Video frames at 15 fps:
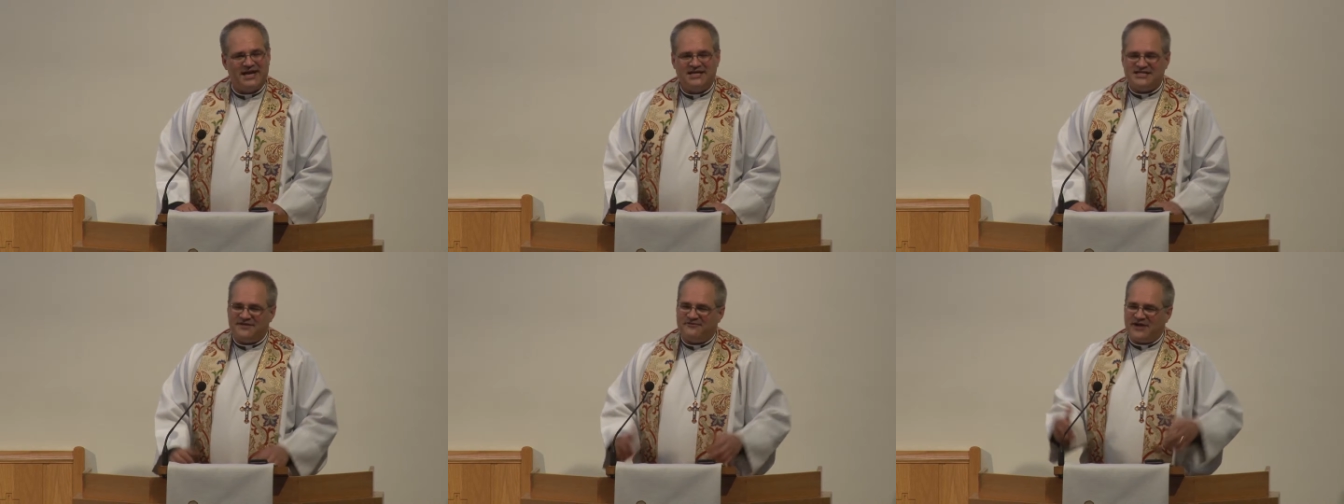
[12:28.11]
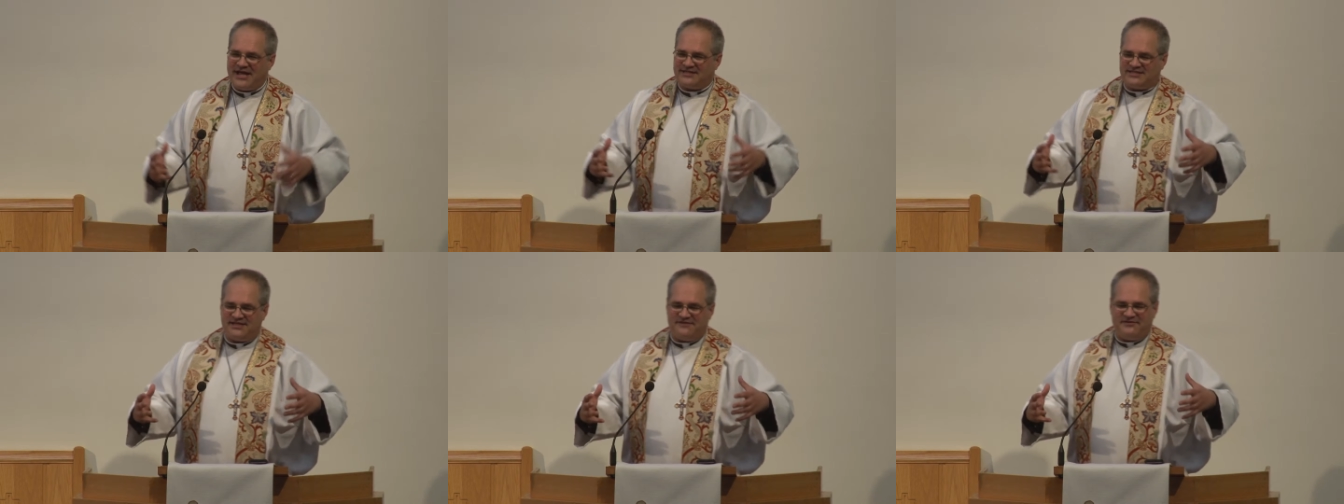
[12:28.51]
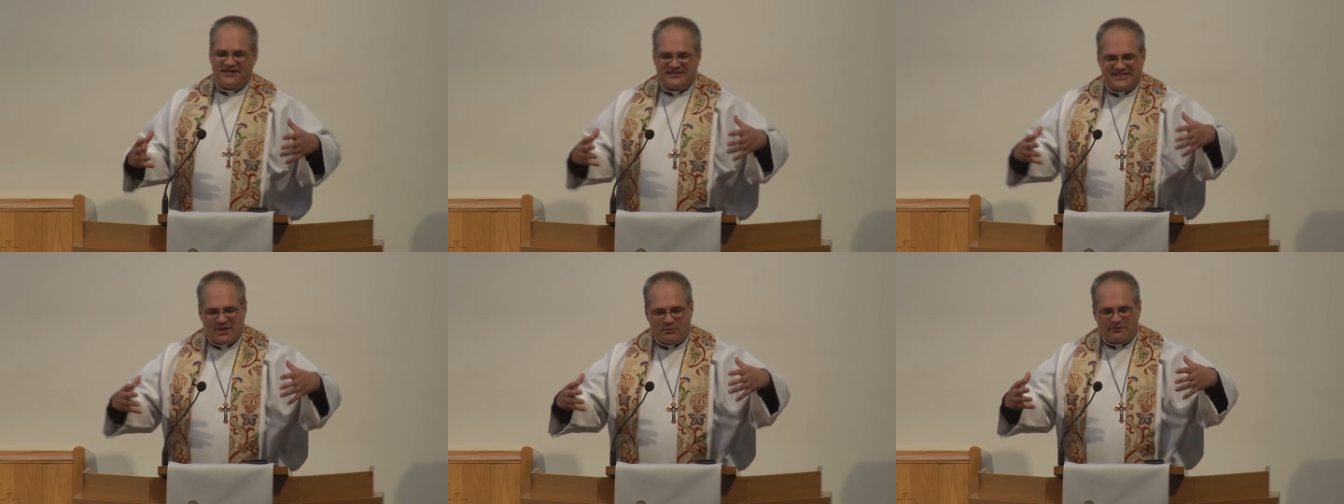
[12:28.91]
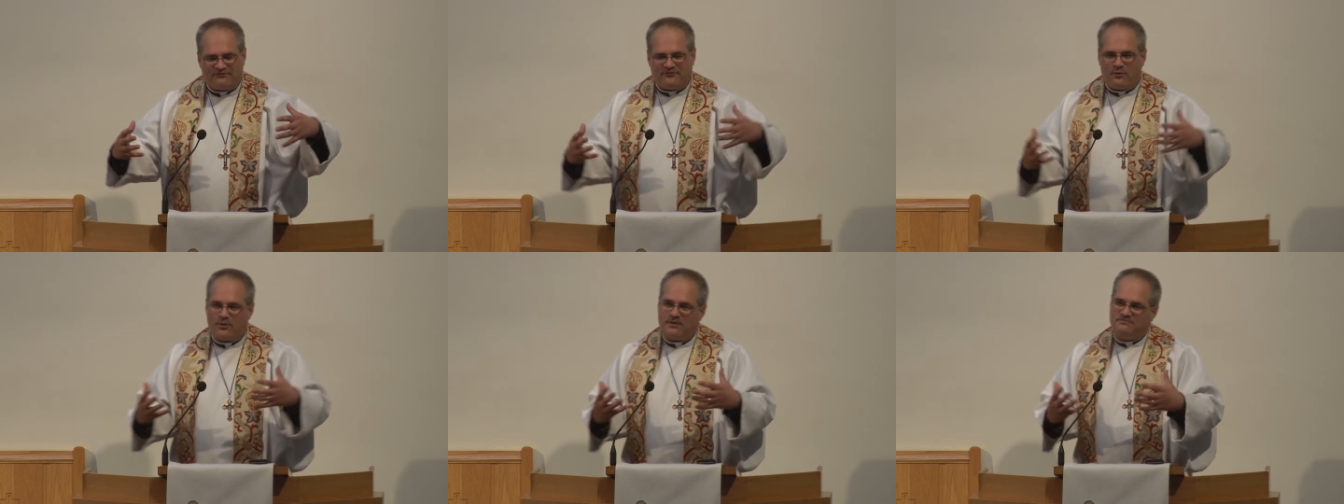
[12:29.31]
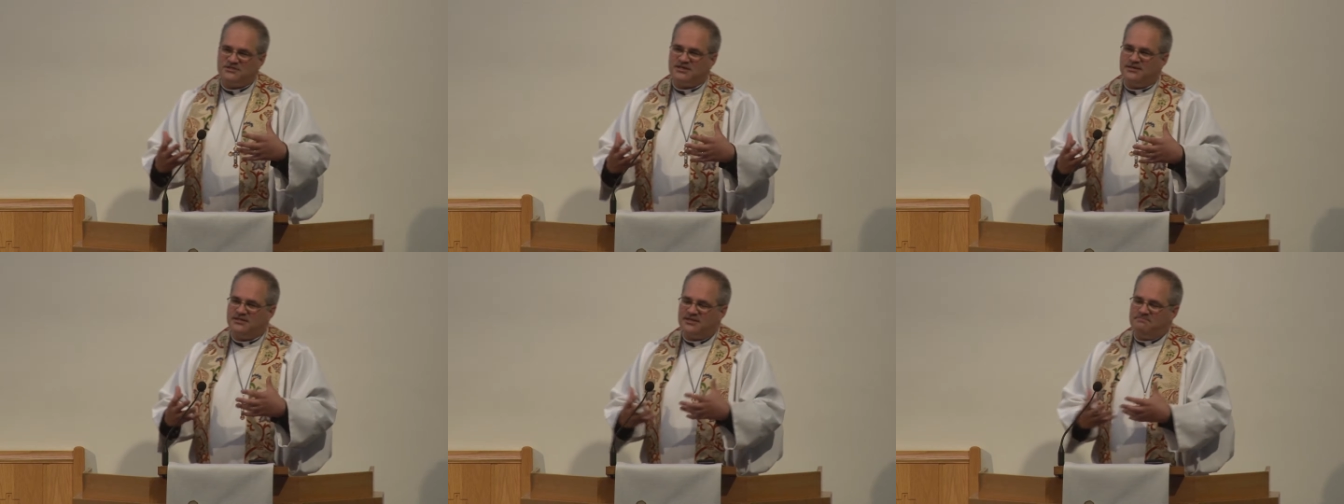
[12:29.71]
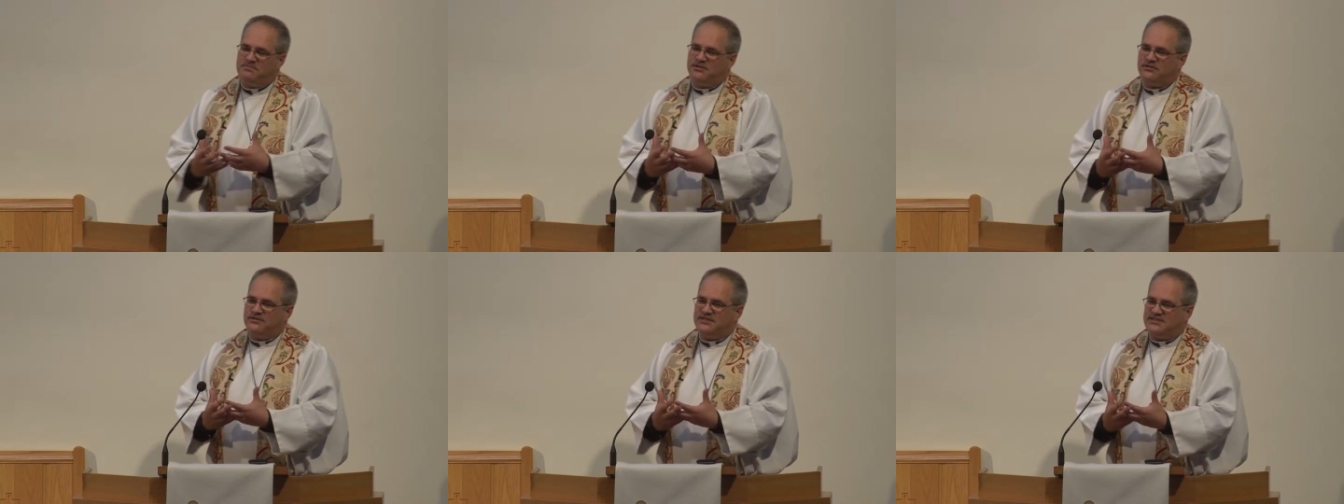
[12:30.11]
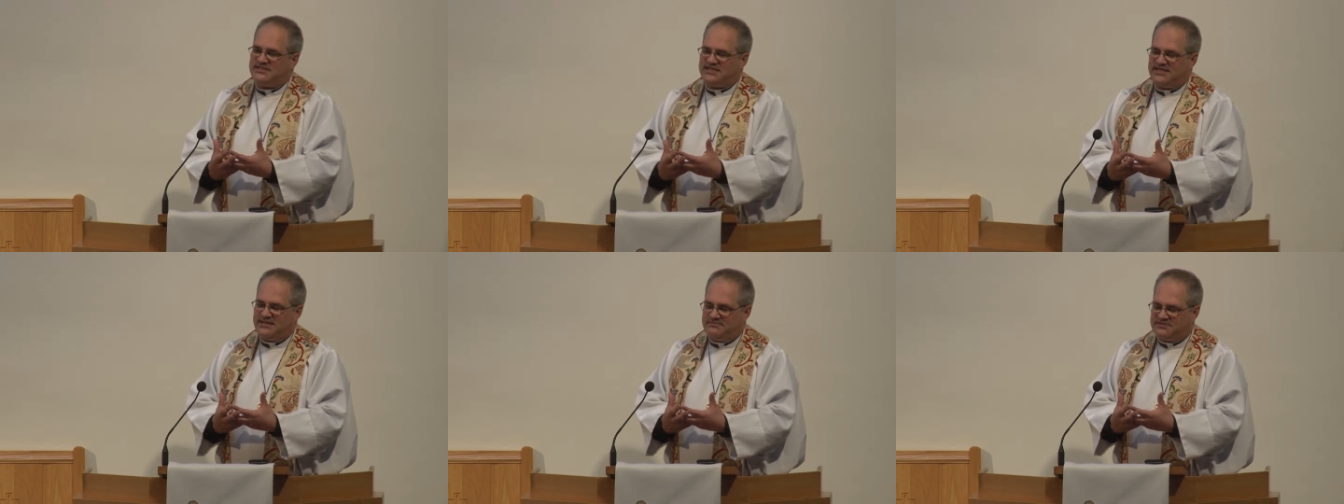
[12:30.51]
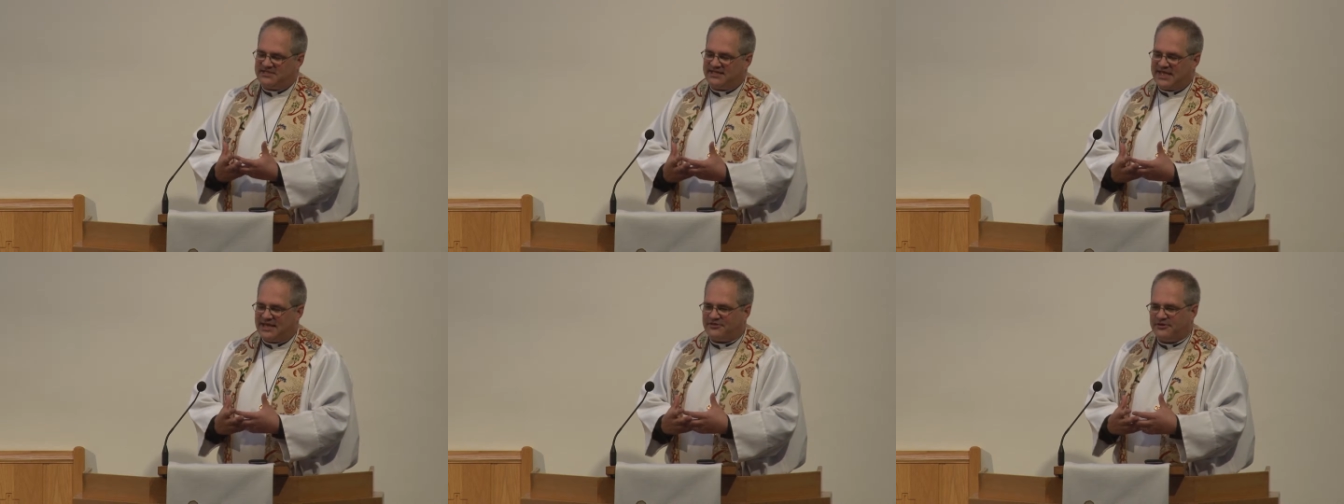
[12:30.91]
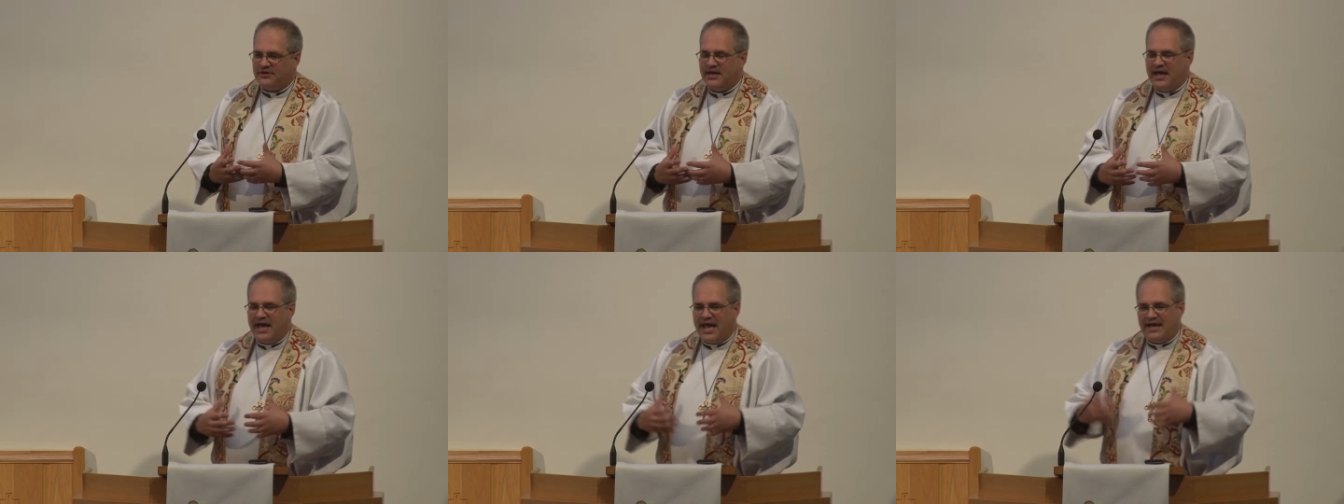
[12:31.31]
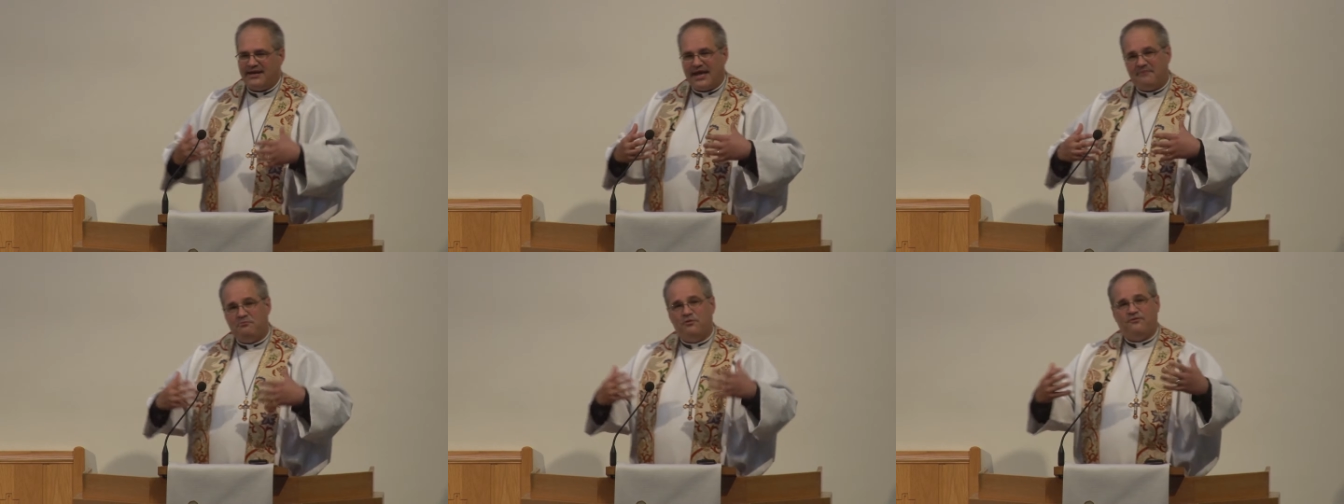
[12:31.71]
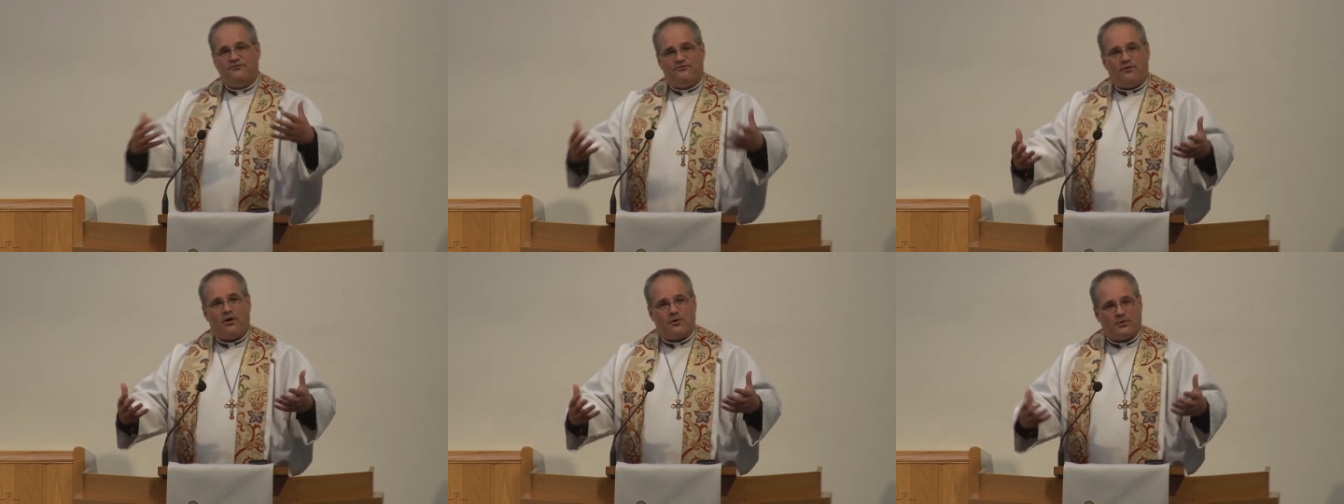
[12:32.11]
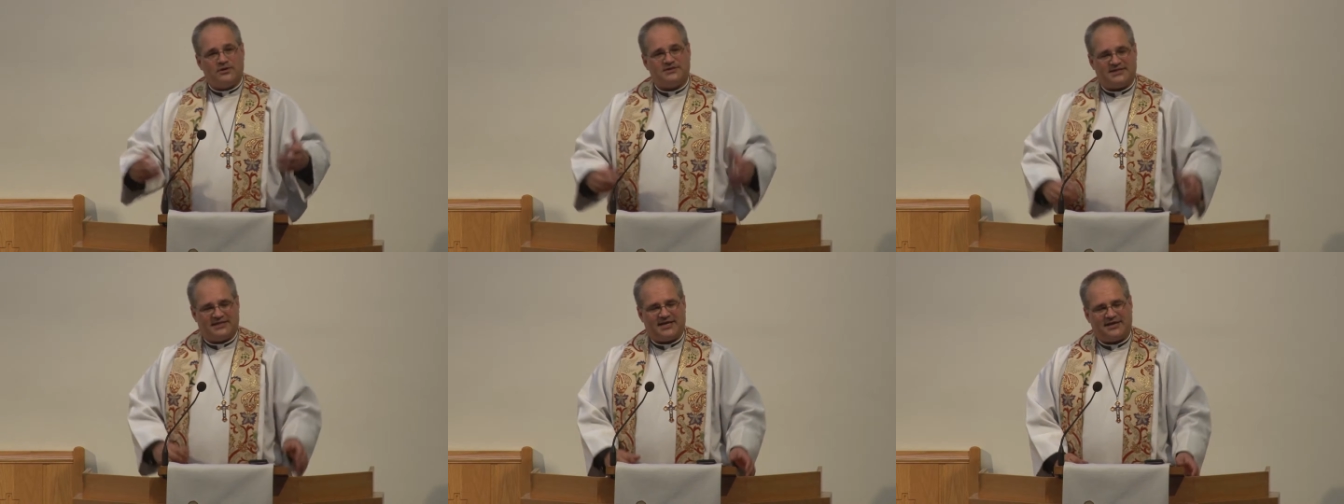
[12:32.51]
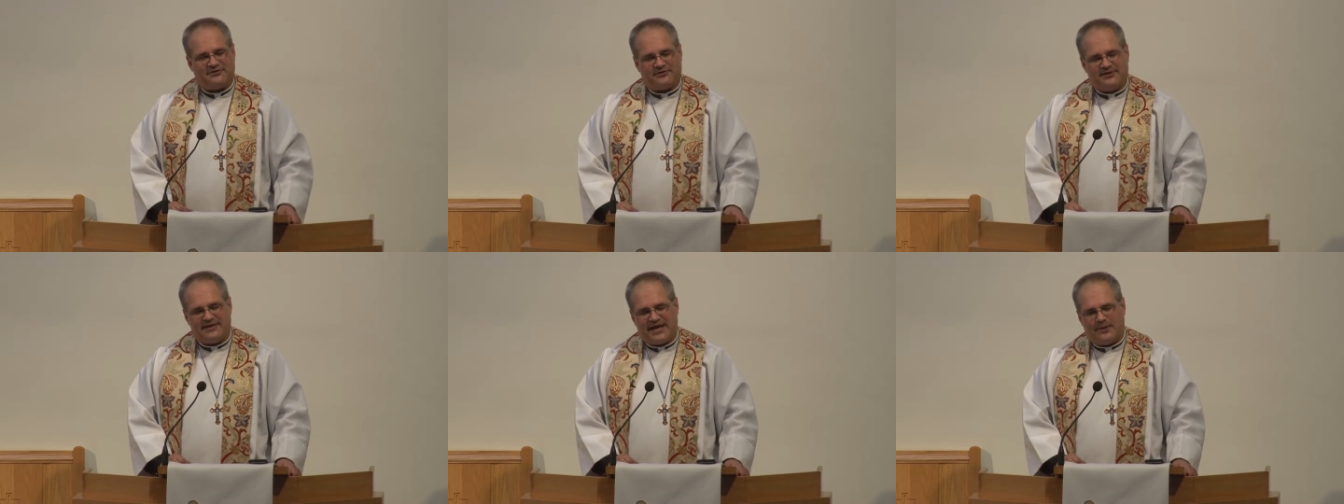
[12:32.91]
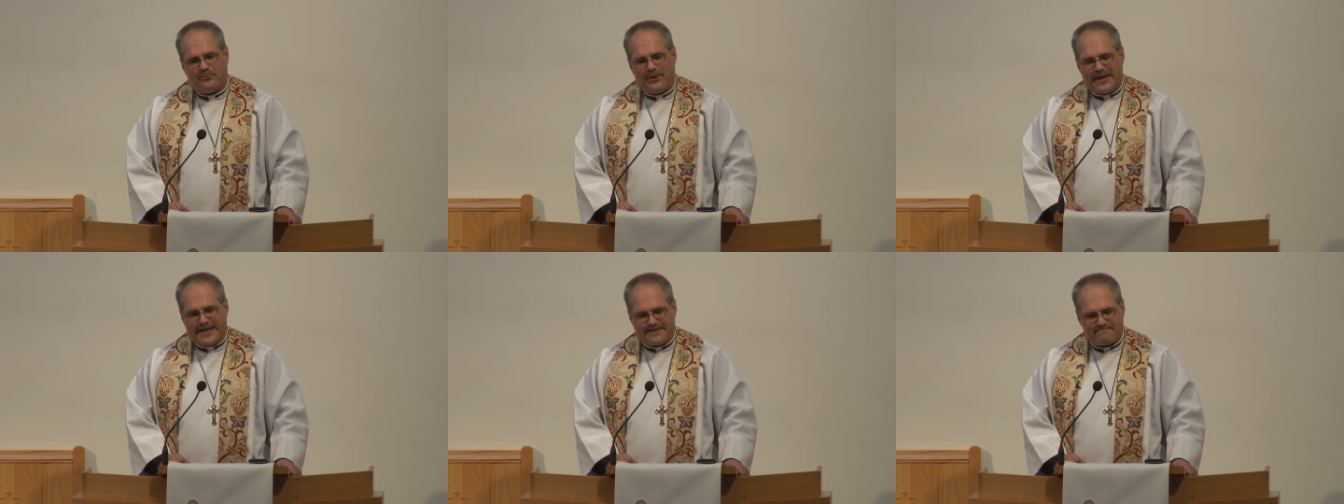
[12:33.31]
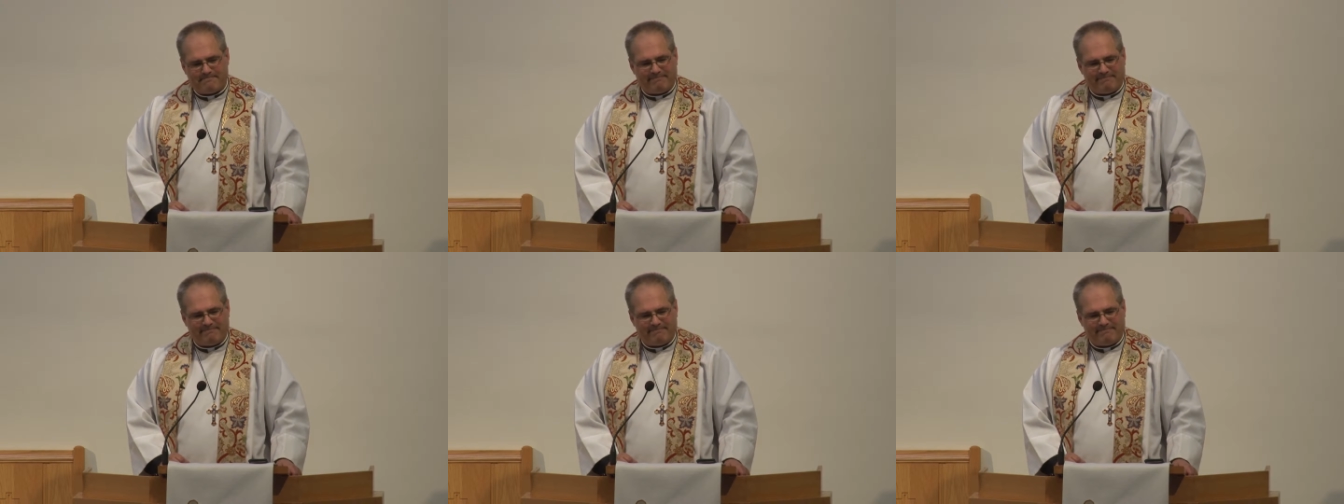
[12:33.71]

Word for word: different activities that were formed to, to build the team together and, and move forward together in that way.